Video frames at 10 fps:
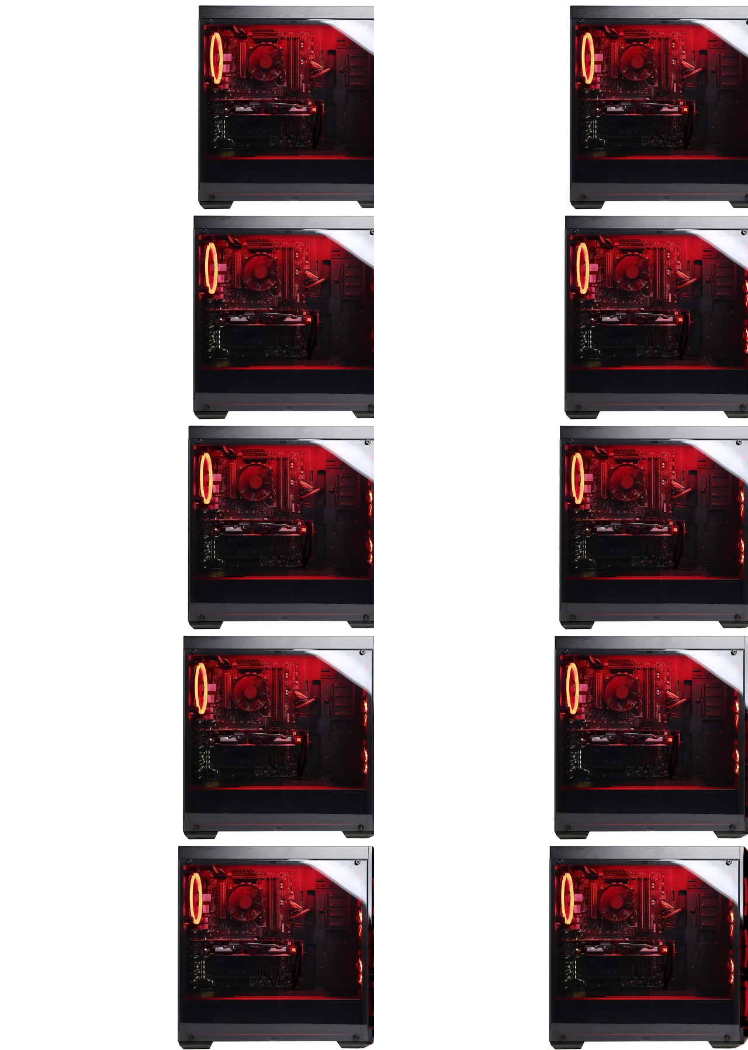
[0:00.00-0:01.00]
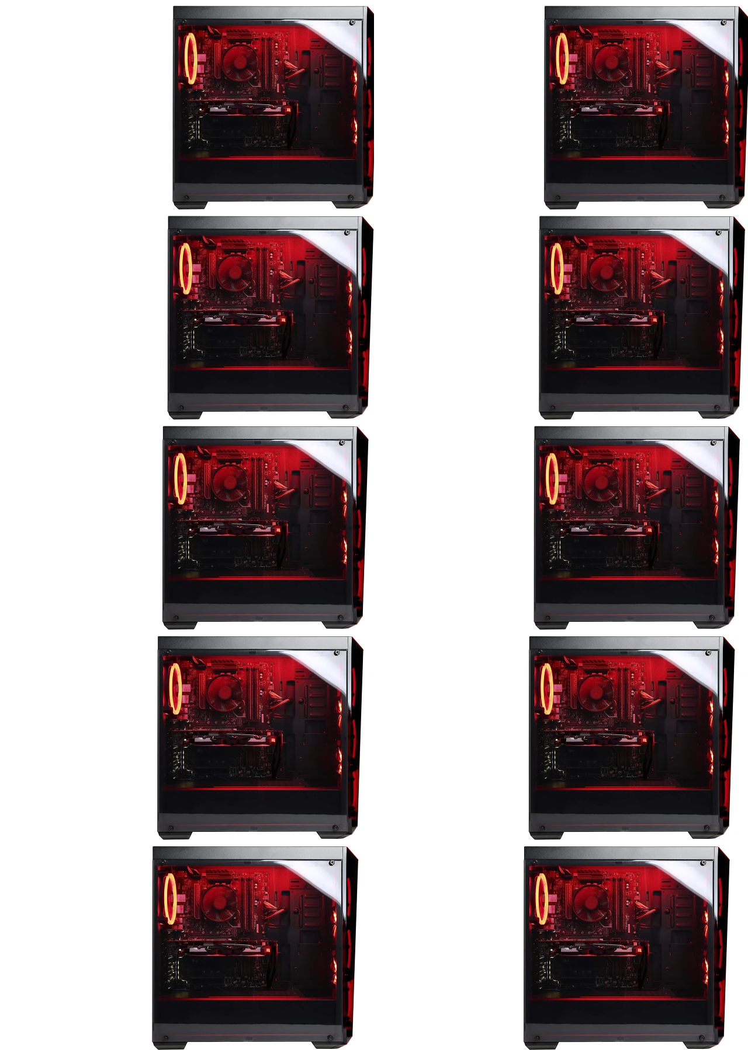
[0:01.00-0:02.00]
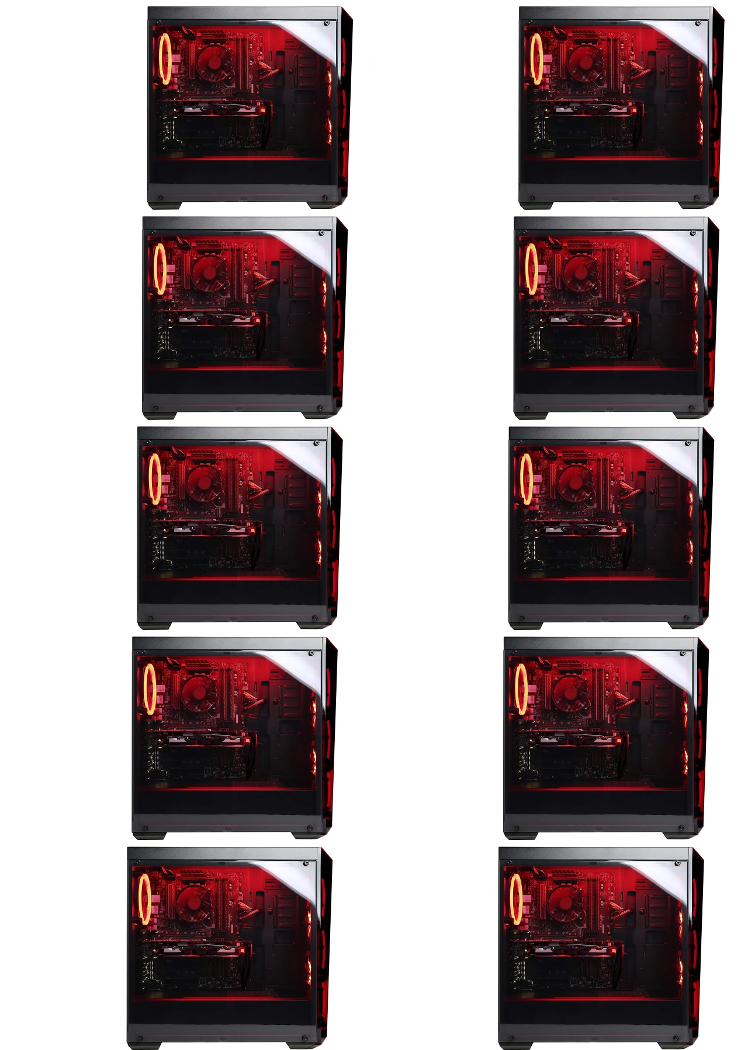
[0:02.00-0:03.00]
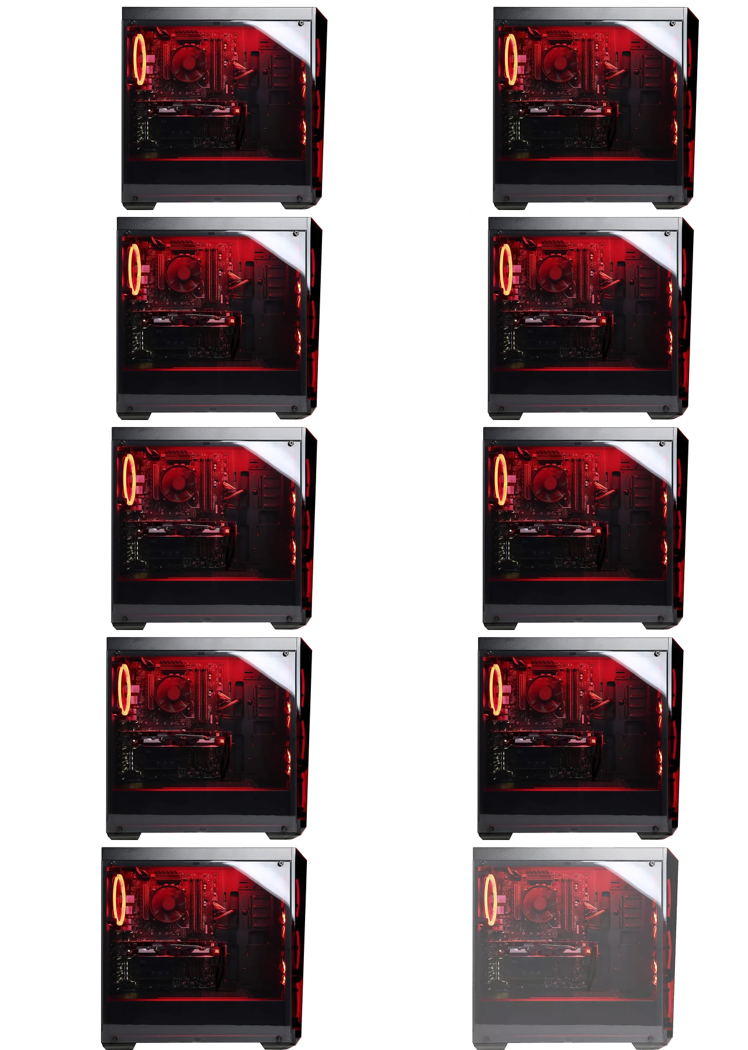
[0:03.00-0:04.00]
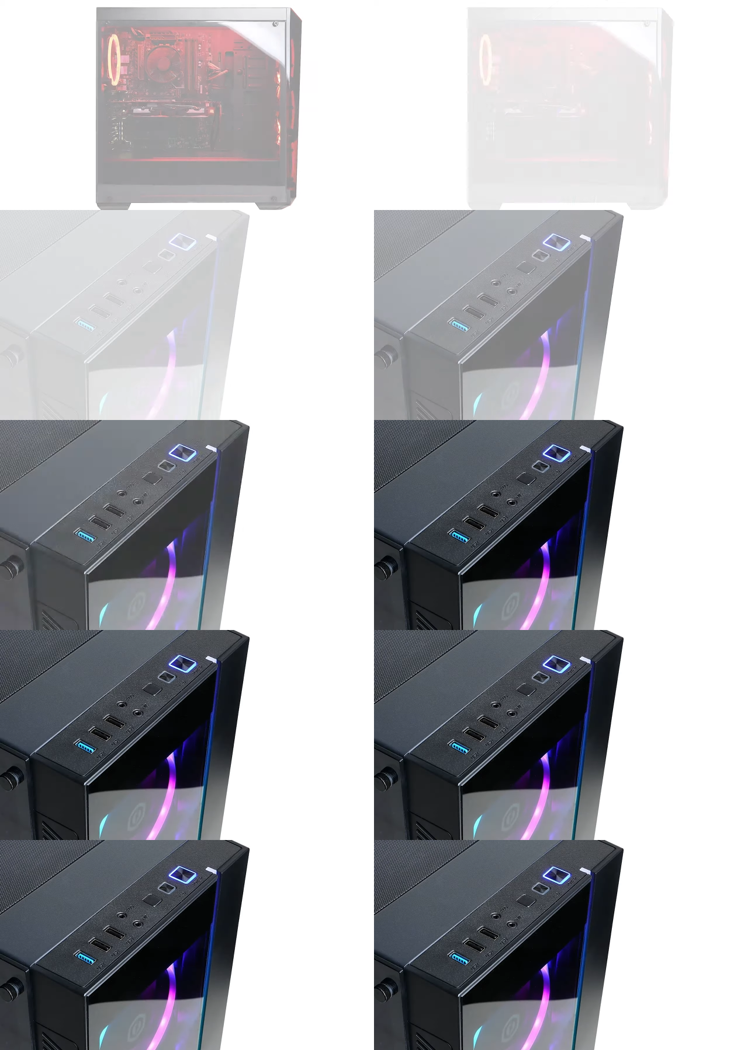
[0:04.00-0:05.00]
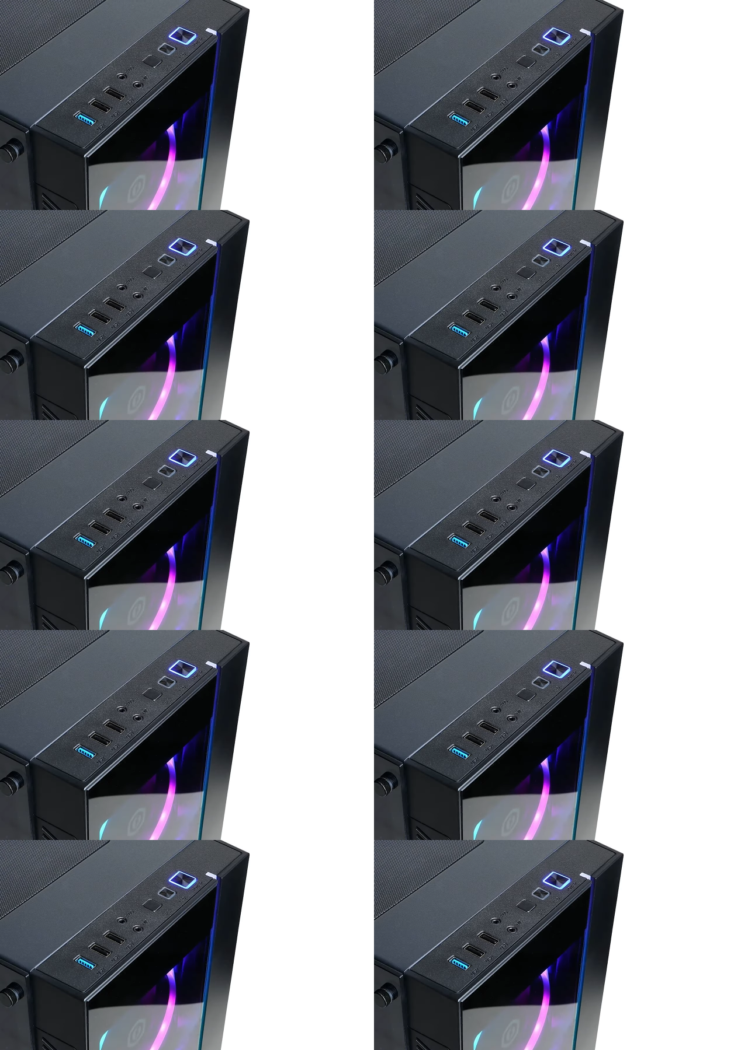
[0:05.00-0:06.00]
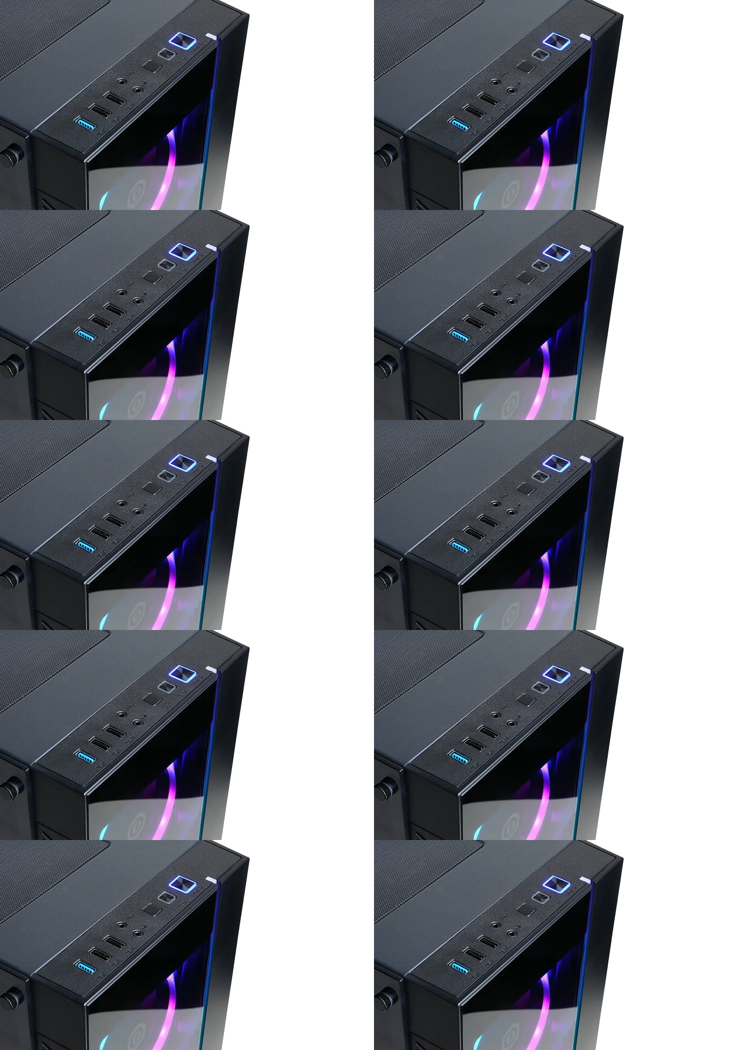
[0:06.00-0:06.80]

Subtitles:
No face is visible, so there are no lips to read.